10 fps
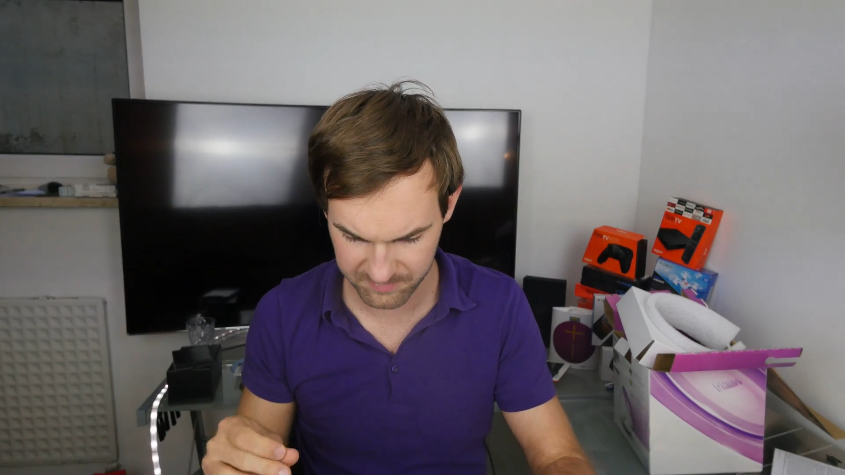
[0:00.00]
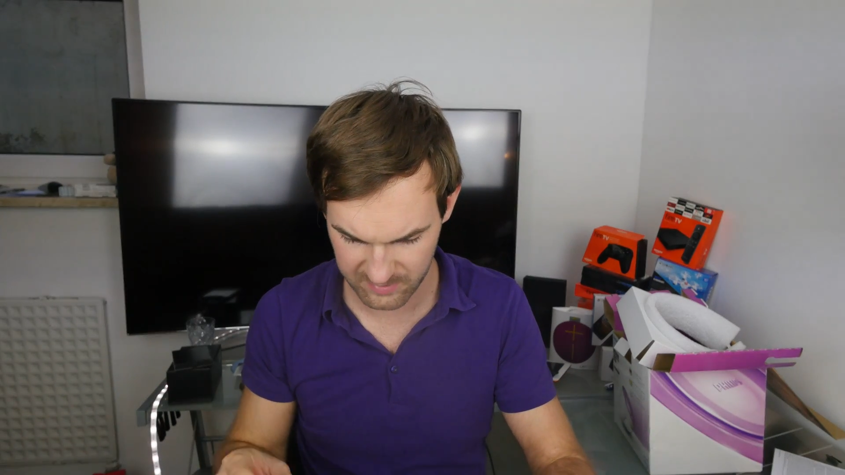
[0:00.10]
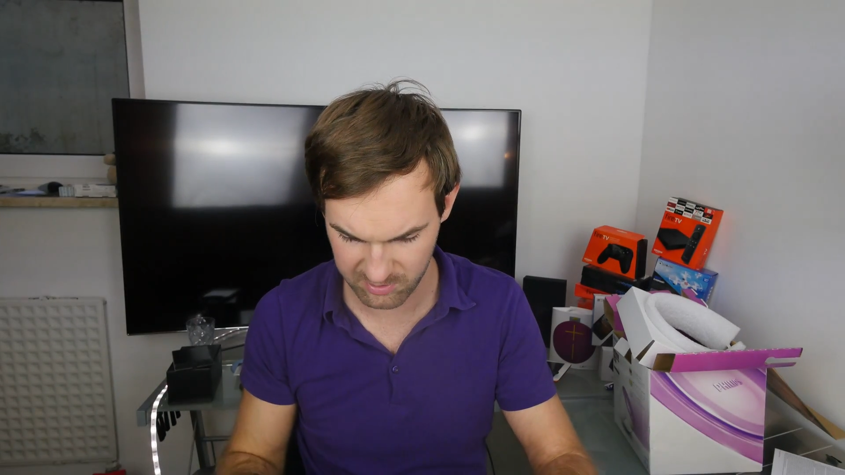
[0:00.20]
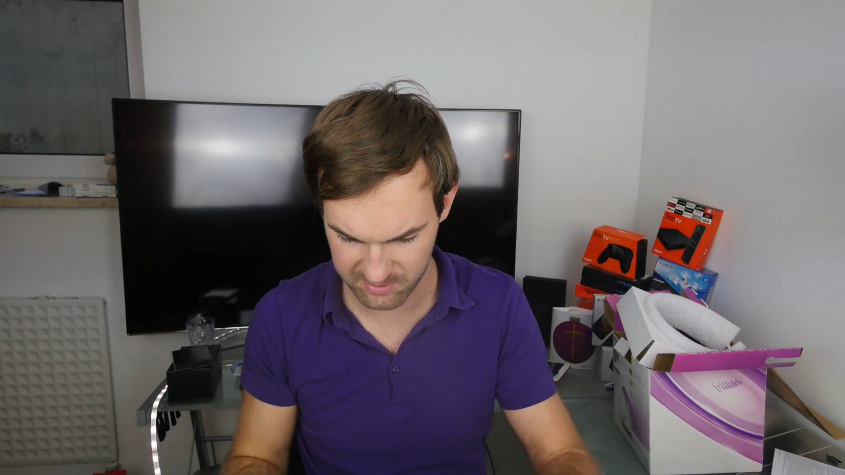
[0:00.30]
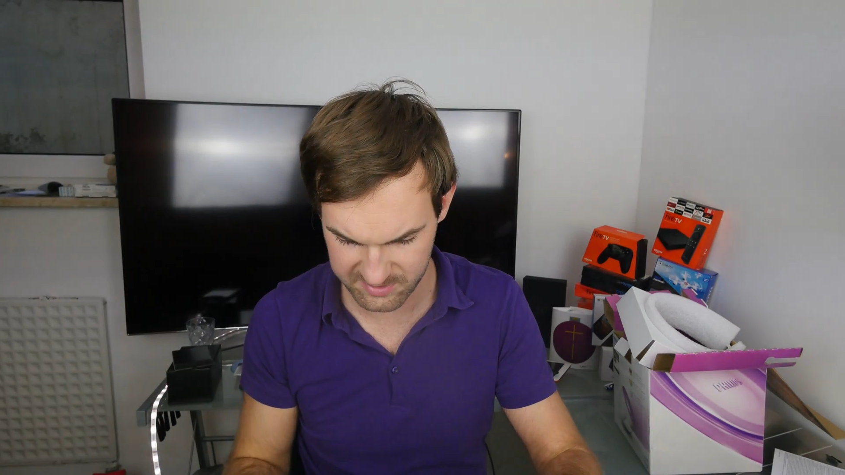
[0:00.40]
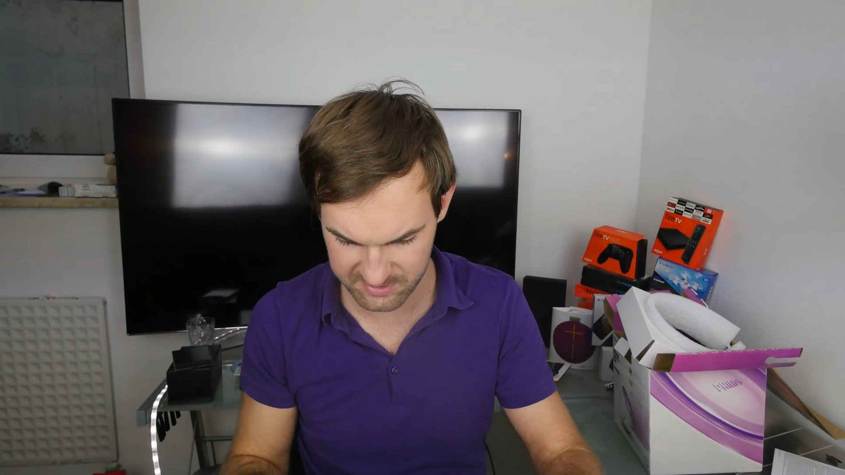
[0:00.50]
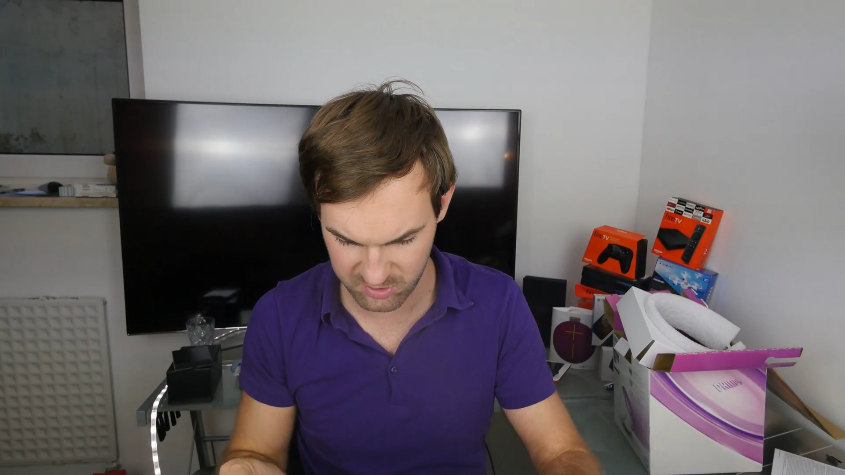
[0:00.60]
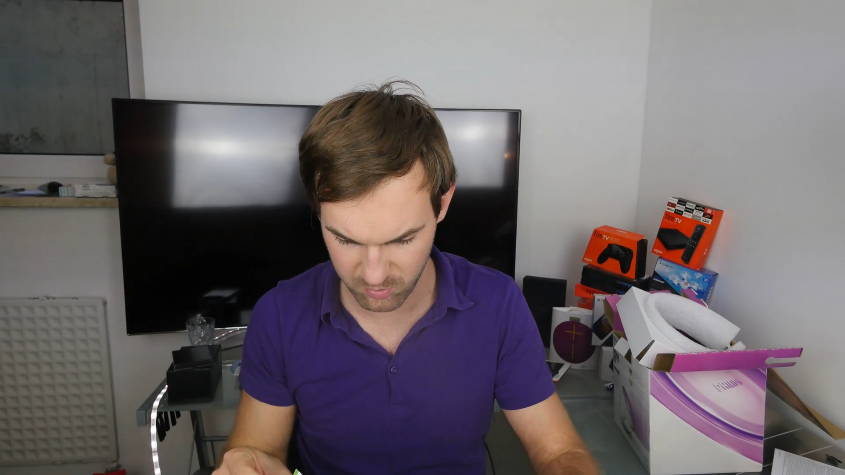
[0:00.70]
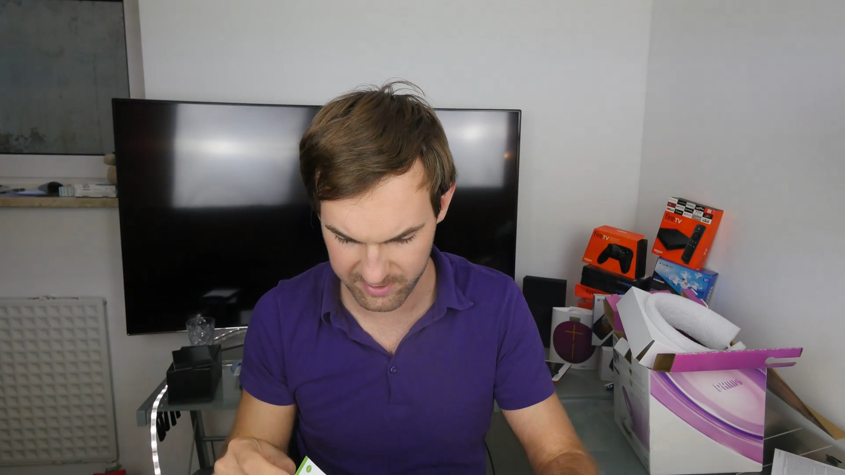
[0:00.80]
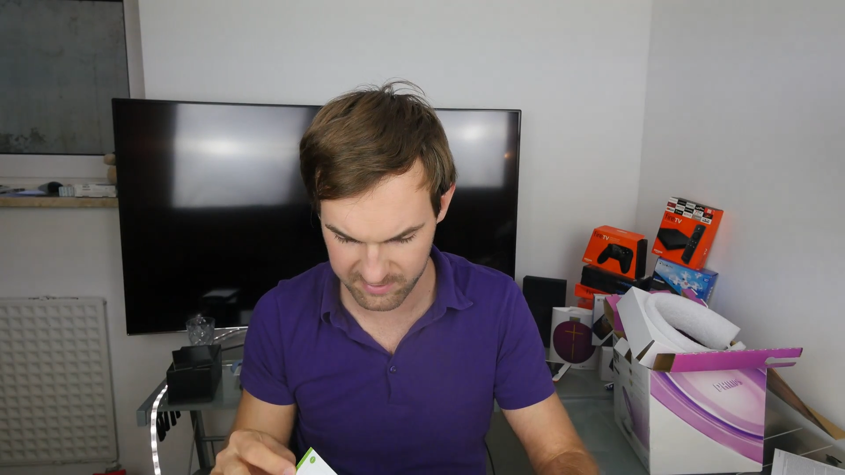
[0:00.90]
because there's
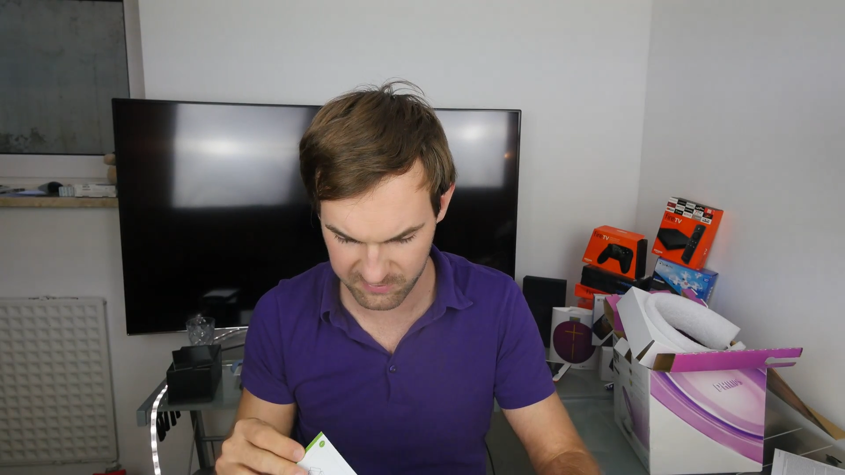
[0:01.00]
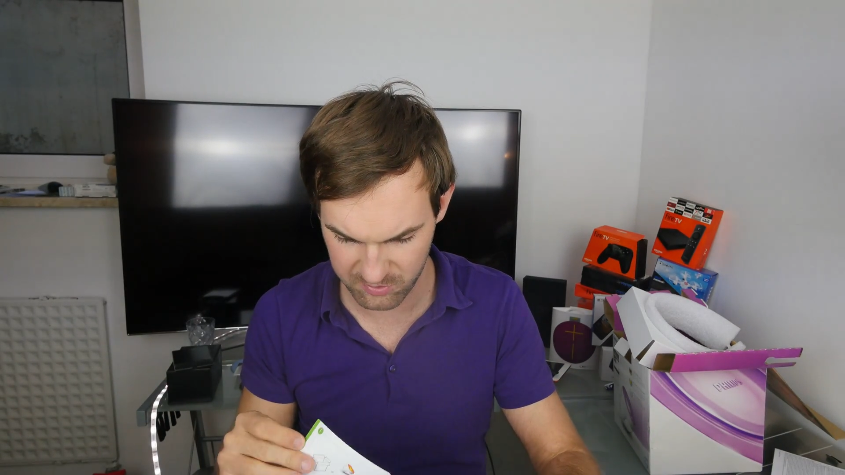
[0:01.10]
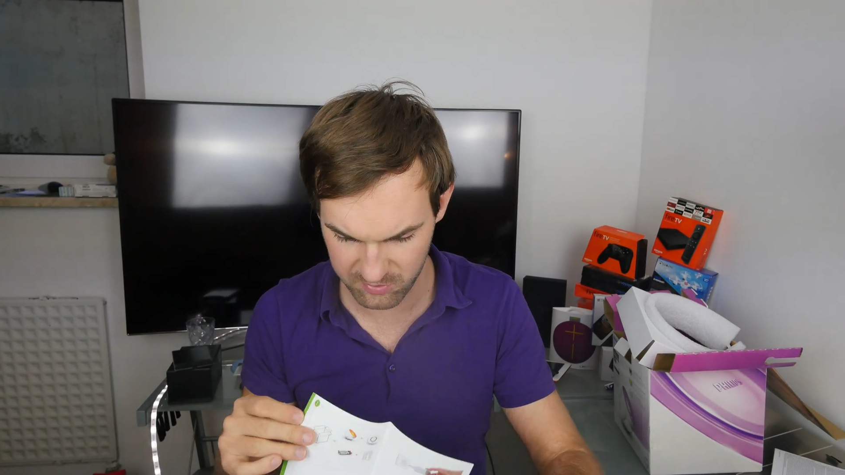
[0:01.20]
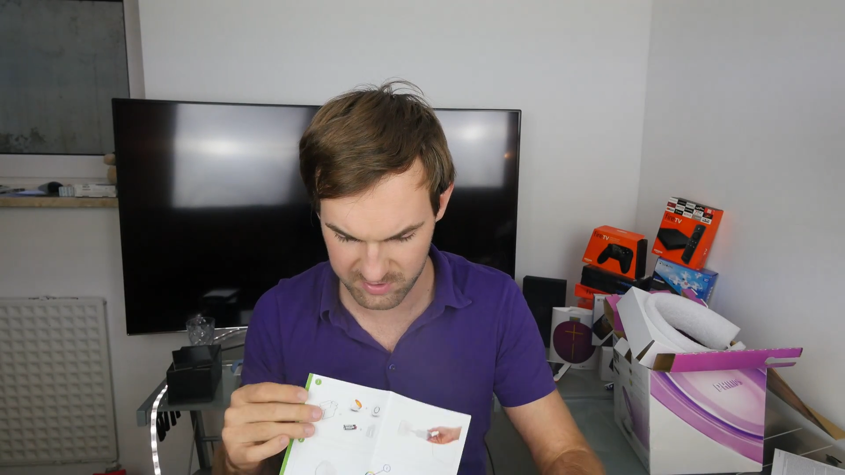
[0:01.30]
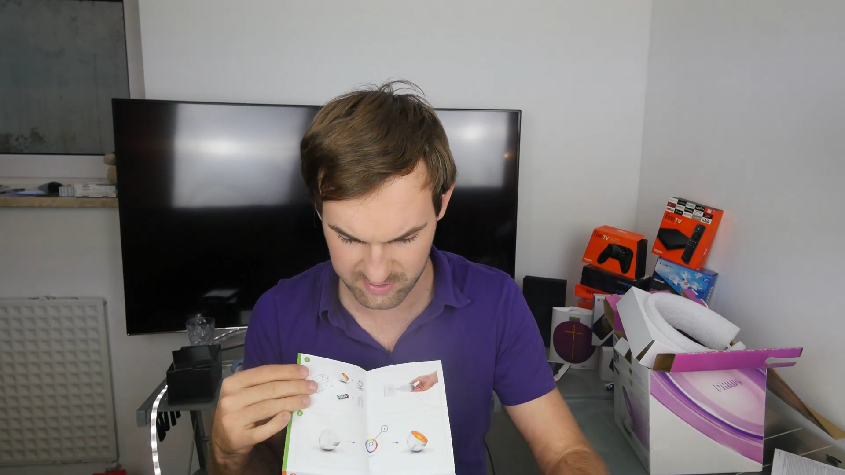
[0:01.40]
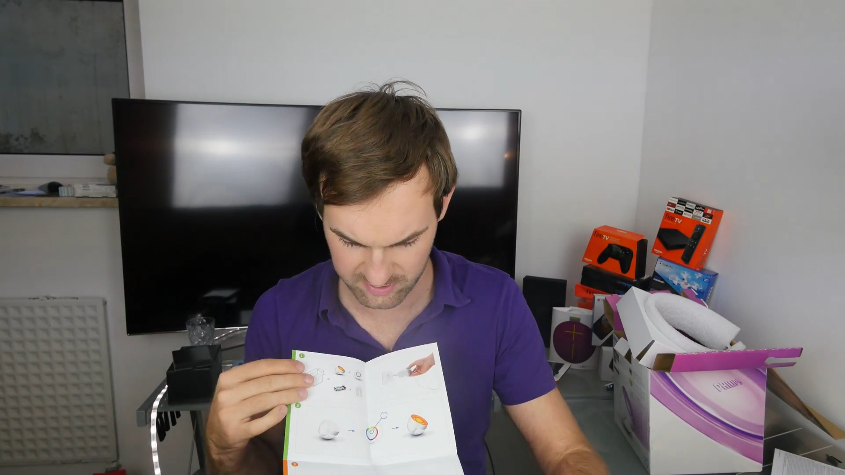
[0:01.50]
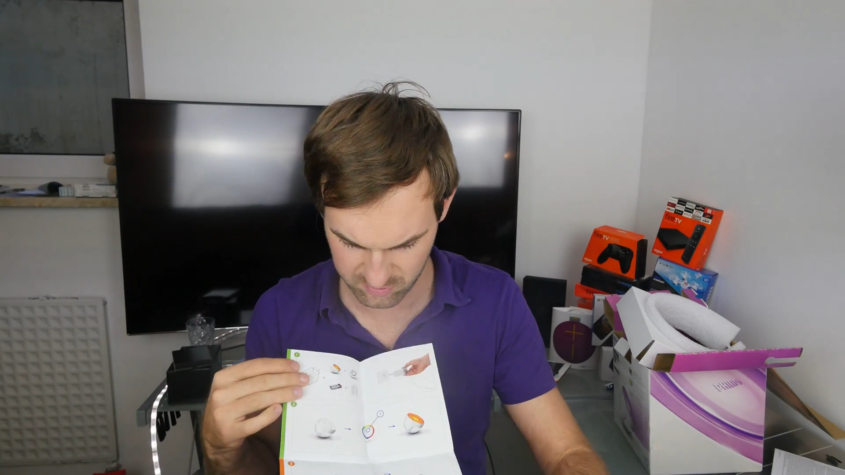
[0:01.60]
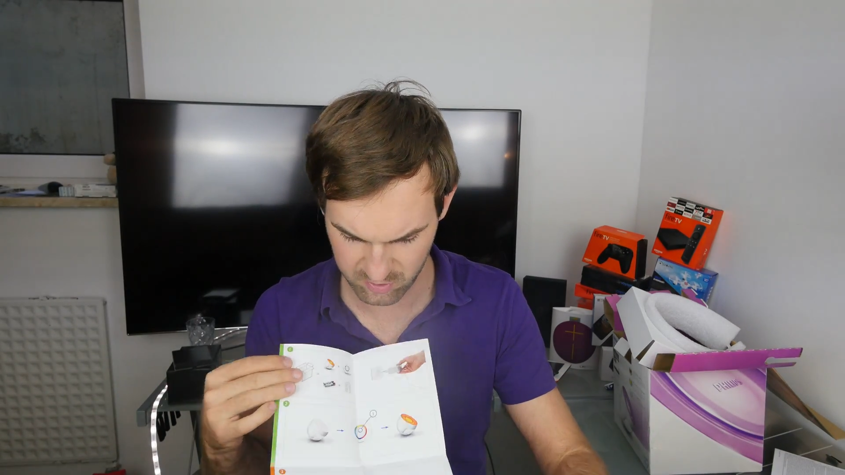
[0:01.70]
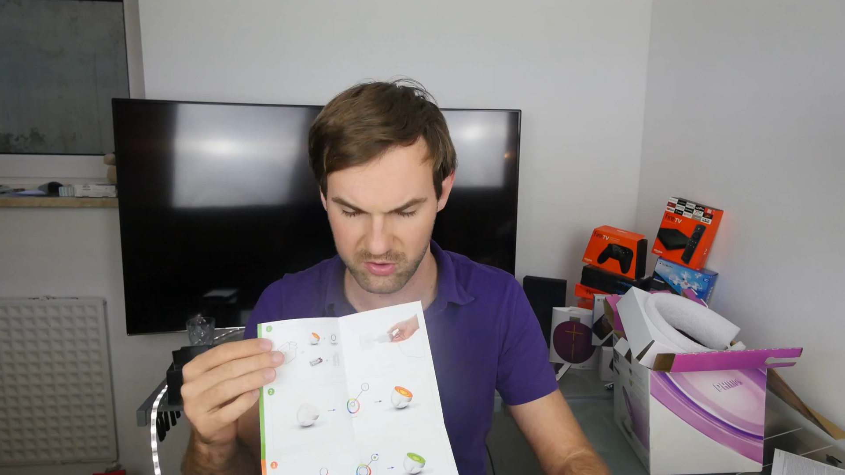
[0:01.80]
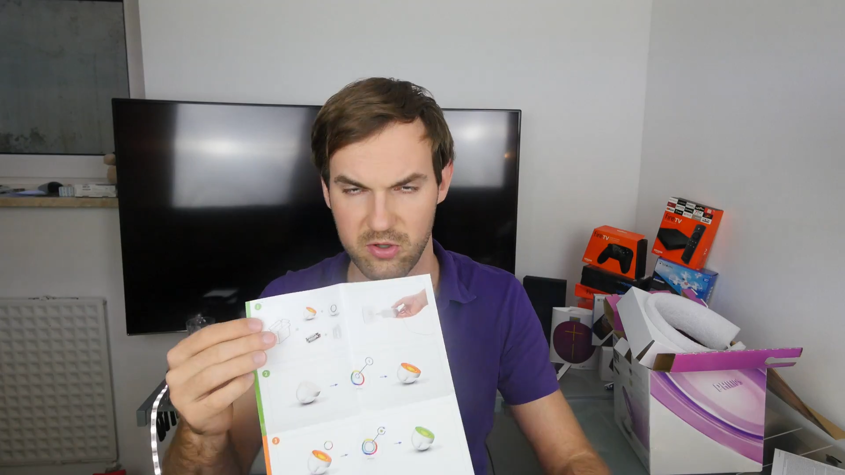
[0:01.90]
quite a few here that
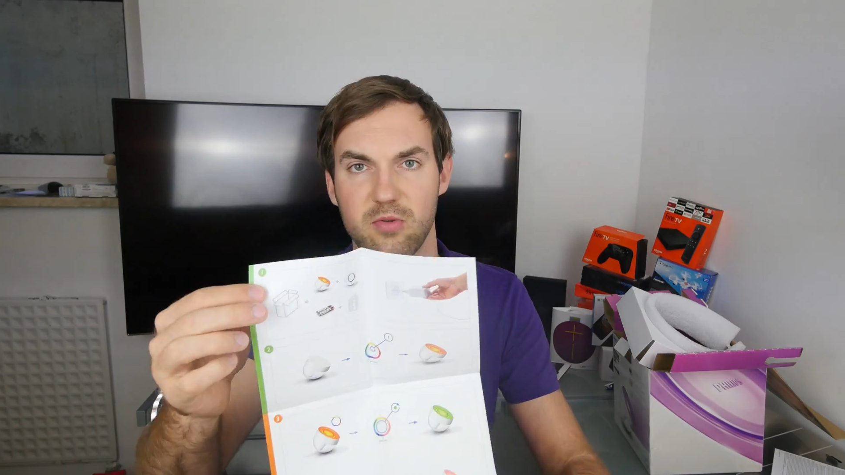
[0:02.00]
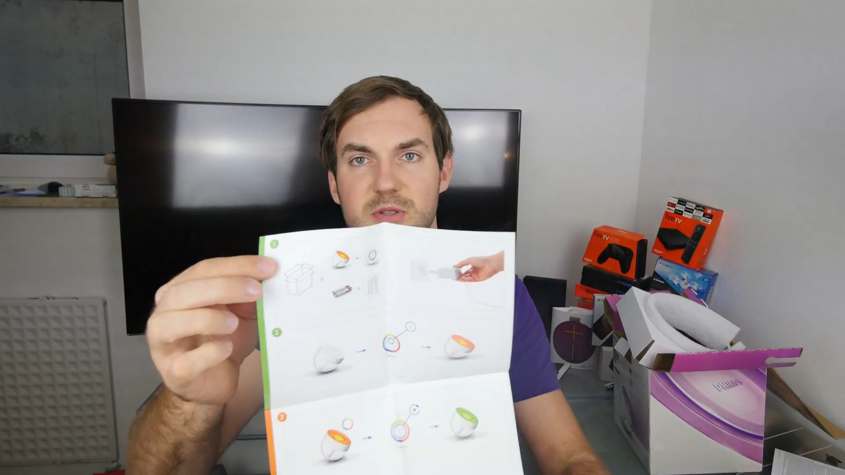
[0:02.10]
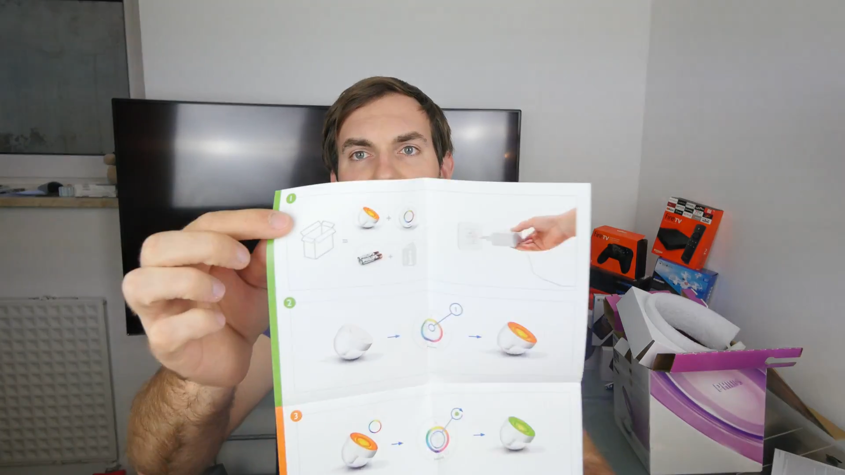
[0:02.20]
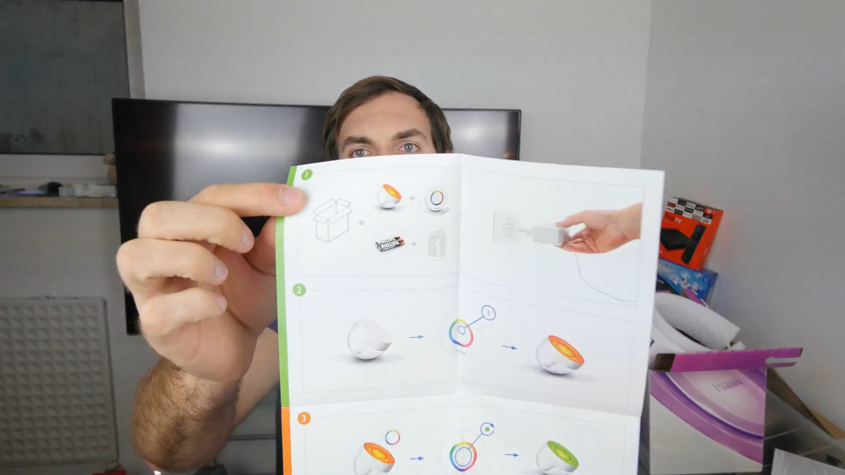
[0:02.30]
you could use